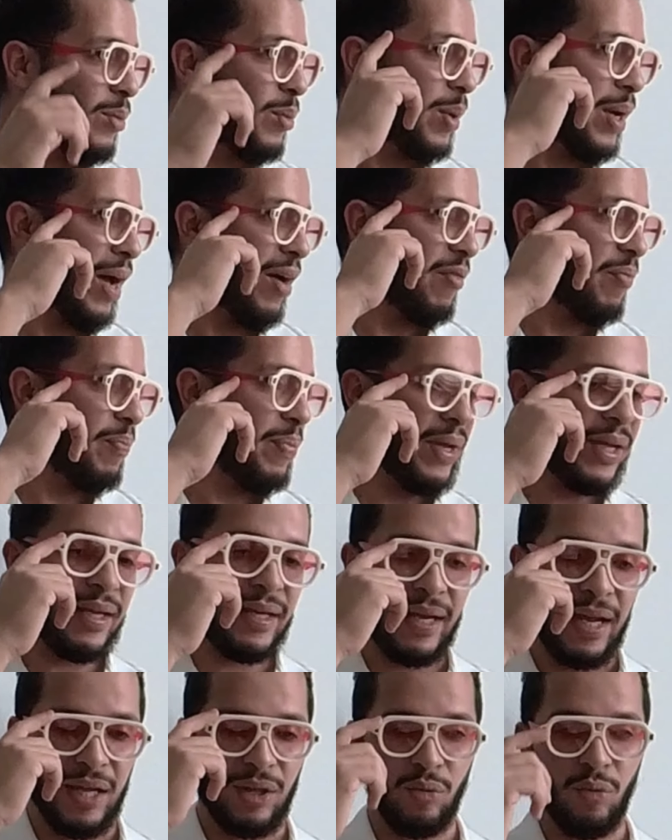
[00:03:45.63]
We have
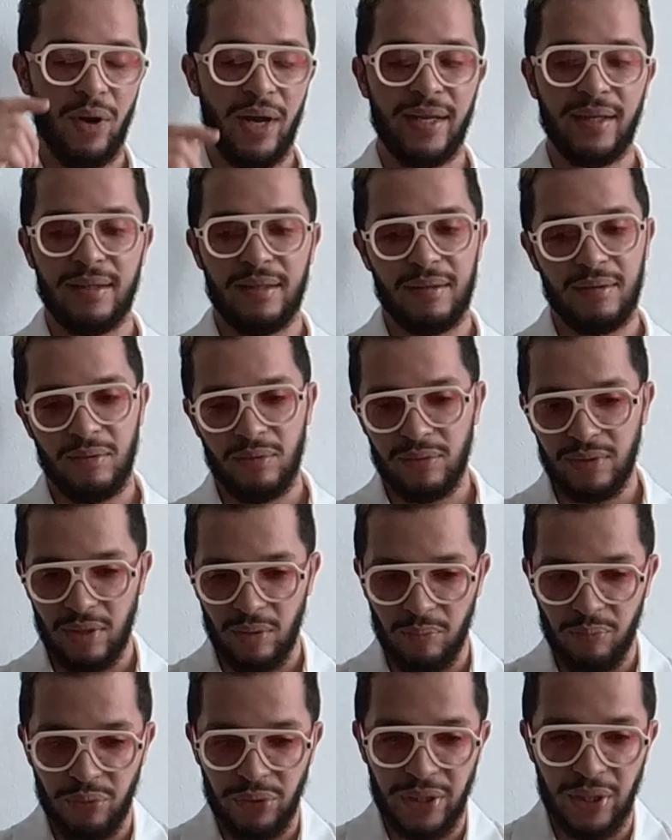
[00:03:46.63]
pink and white.
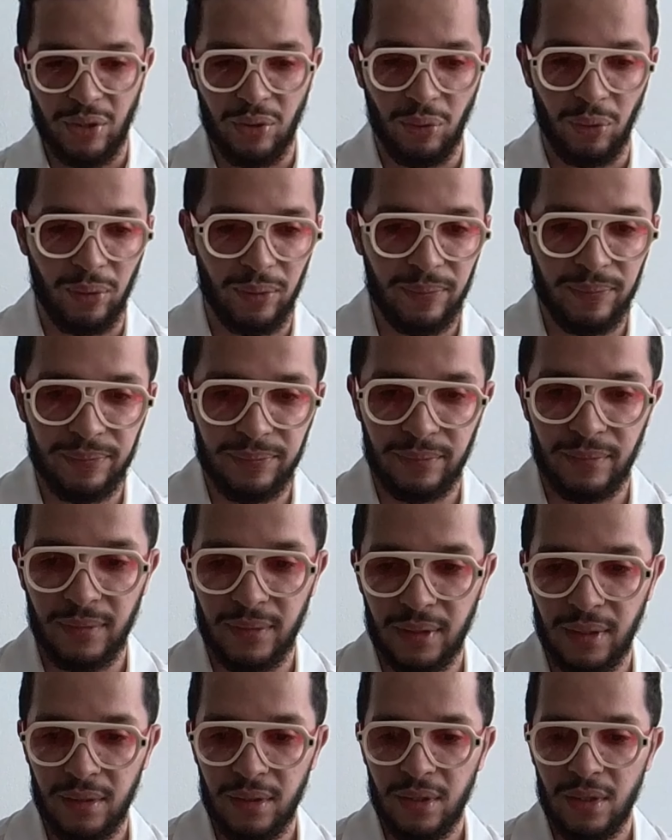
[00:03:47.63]
They're pretty cool.
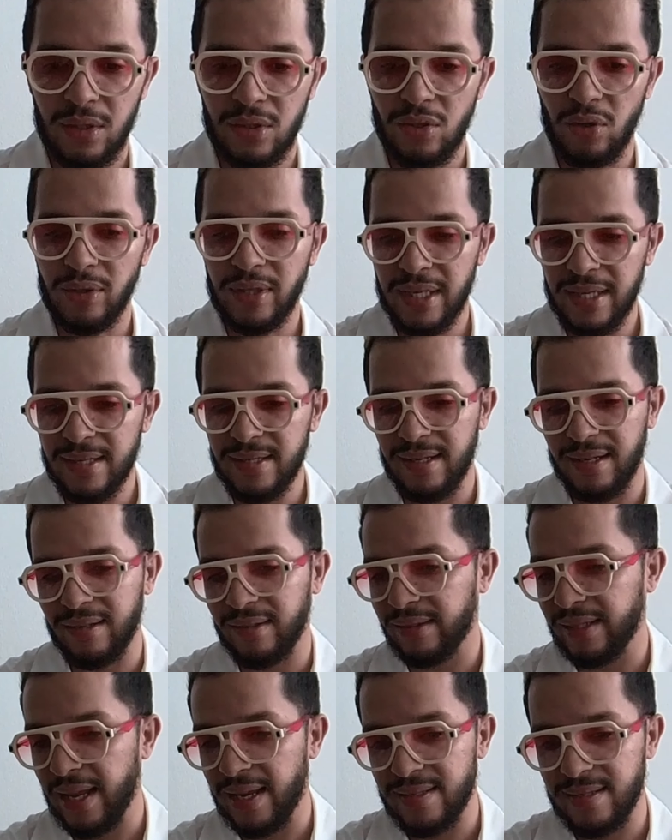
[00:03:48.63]
So these
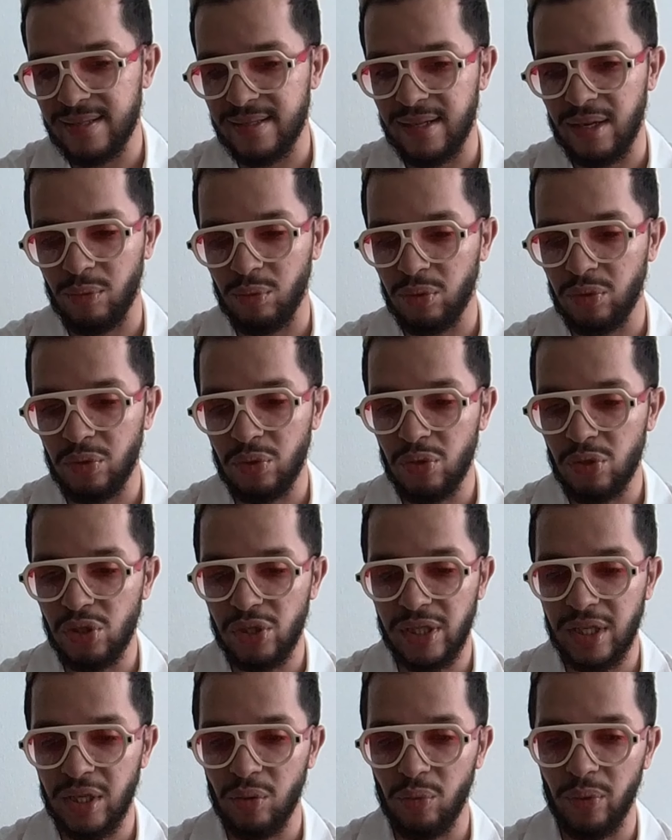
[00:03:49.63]
are glasses I would
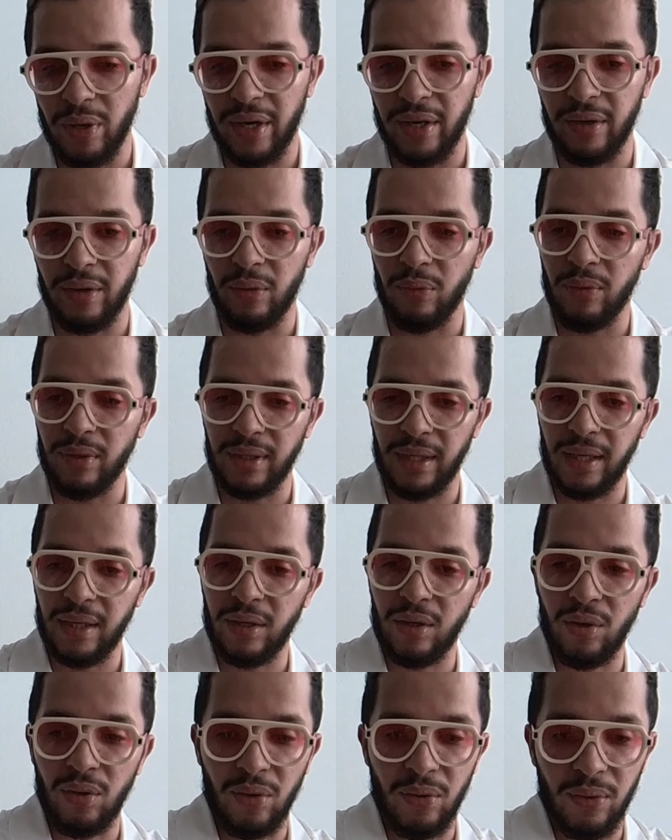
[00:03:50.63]
usually wear when I
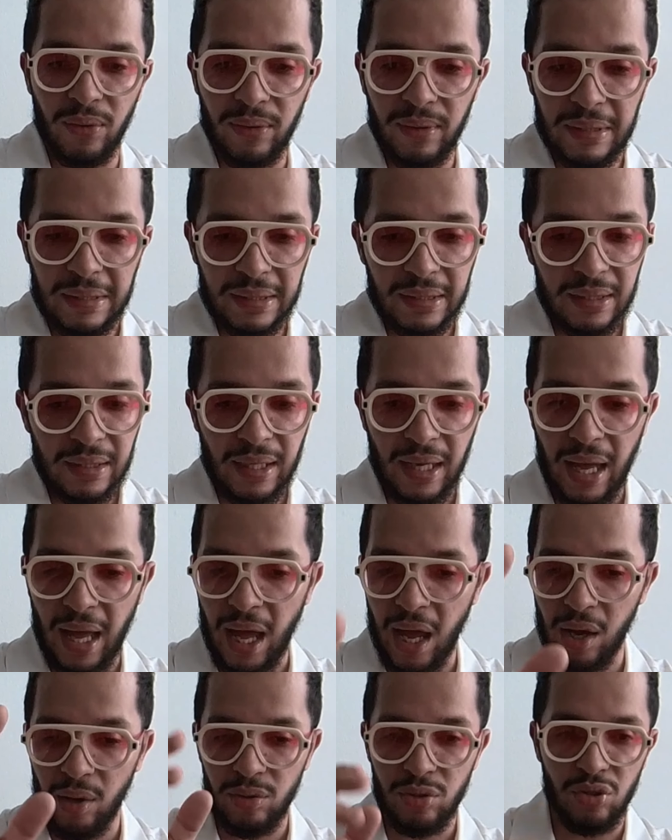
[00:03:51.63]
go
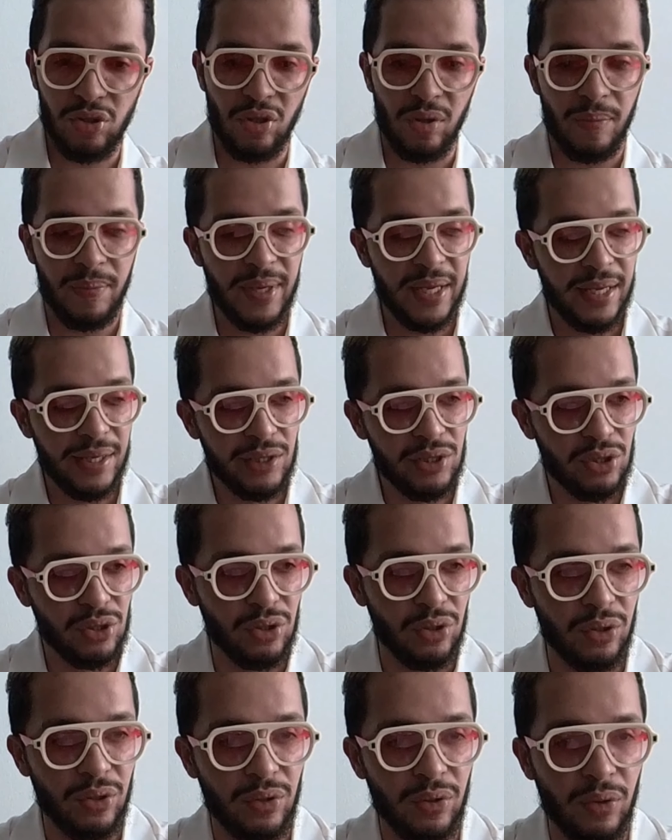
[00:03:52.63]
out to the beach,
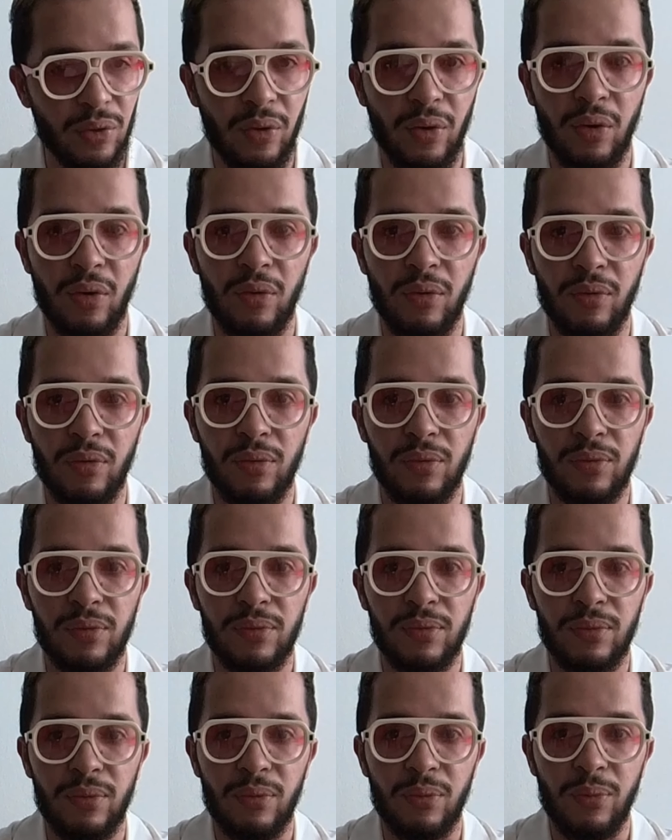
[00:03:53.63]
or
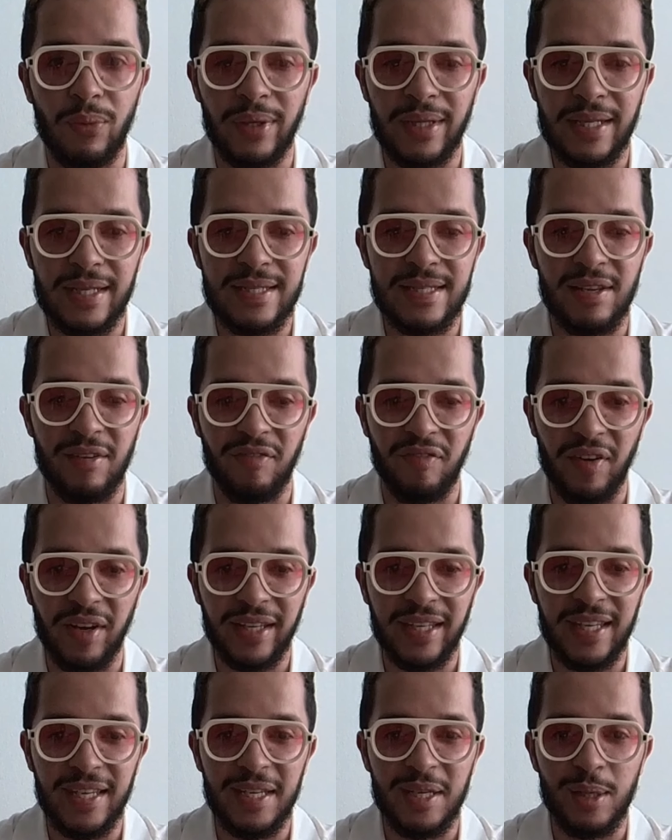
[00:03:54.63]
when it's a
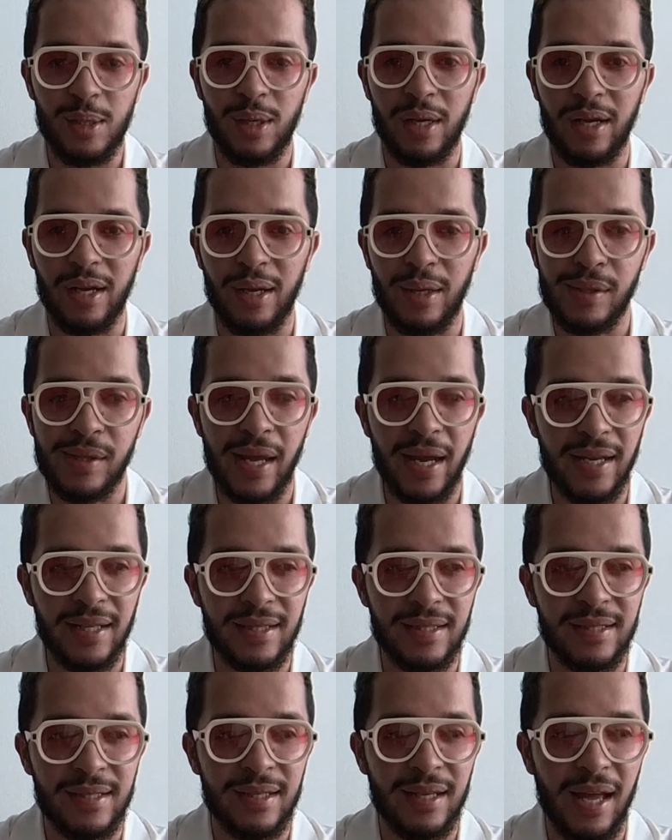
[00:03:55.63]
funky
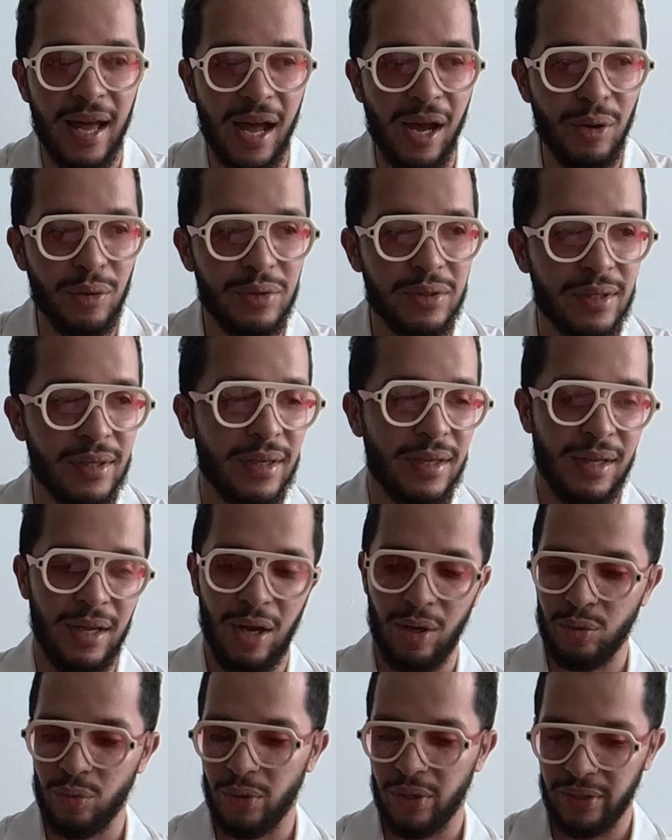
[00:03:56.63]
night out.
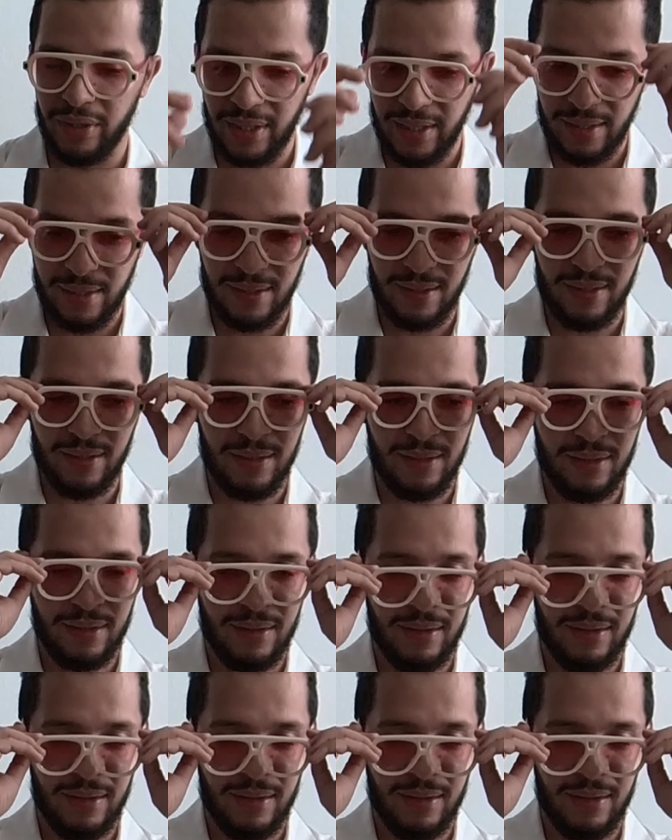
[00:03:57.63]
I'll wear these.